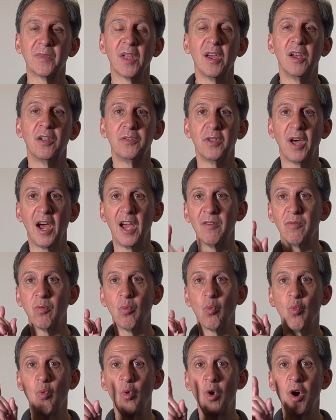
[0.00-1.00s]
Now, I have
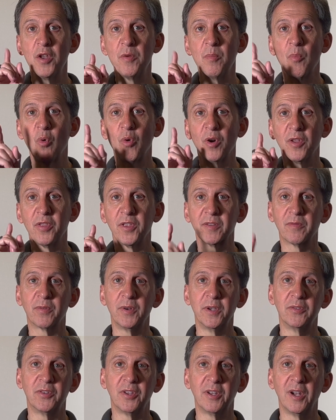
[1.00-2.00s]
one more thing for
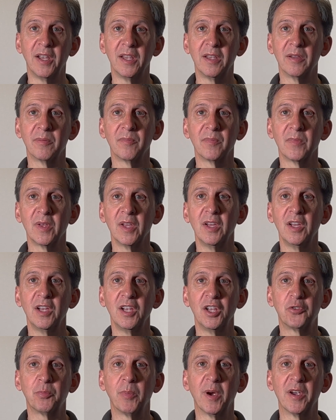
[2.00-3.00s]
you today.
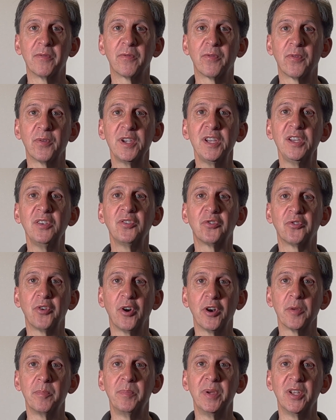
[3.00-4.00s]
It's my free
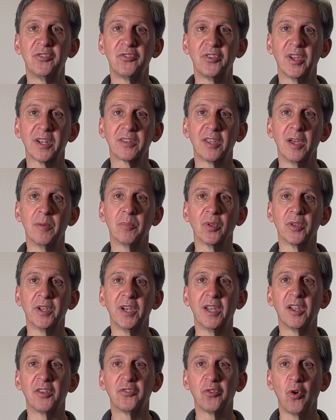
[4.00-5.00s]
startup pitch deck template. It
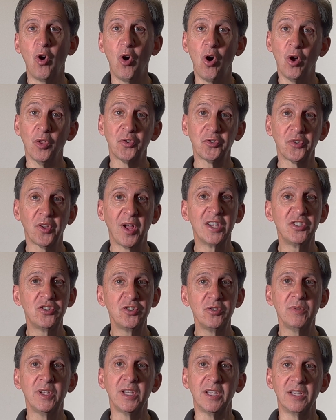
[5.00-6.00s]
has all the slides you
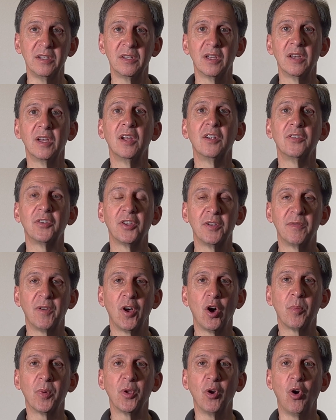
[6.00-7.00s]
need to
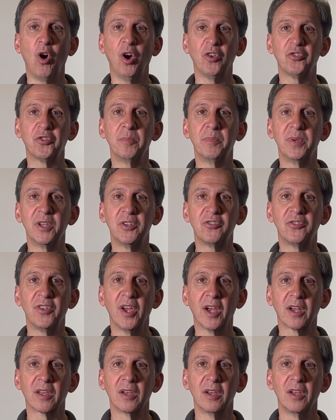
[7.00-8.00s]
develop an awesome pitch
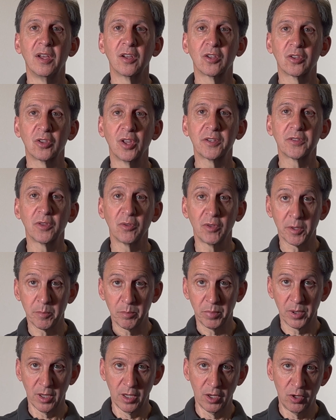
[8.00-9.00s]
deck. Click the link
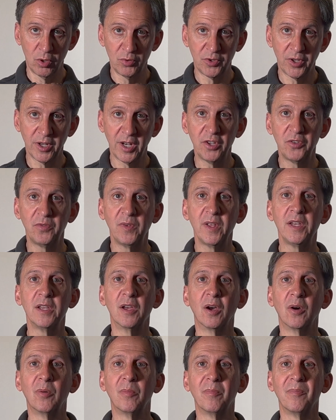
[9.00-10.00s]
below today's
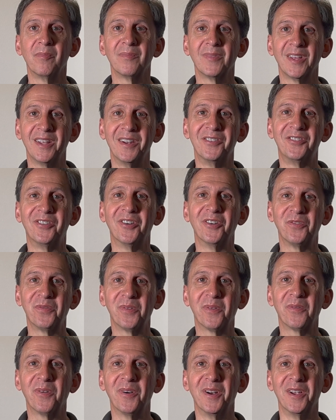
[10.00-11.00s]
video, and it's yours for
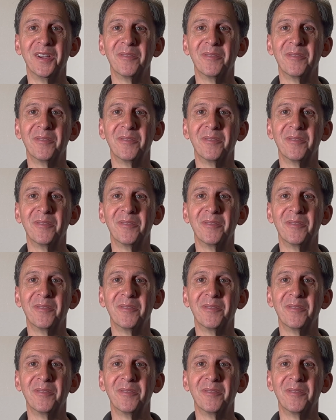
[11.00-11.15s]
free.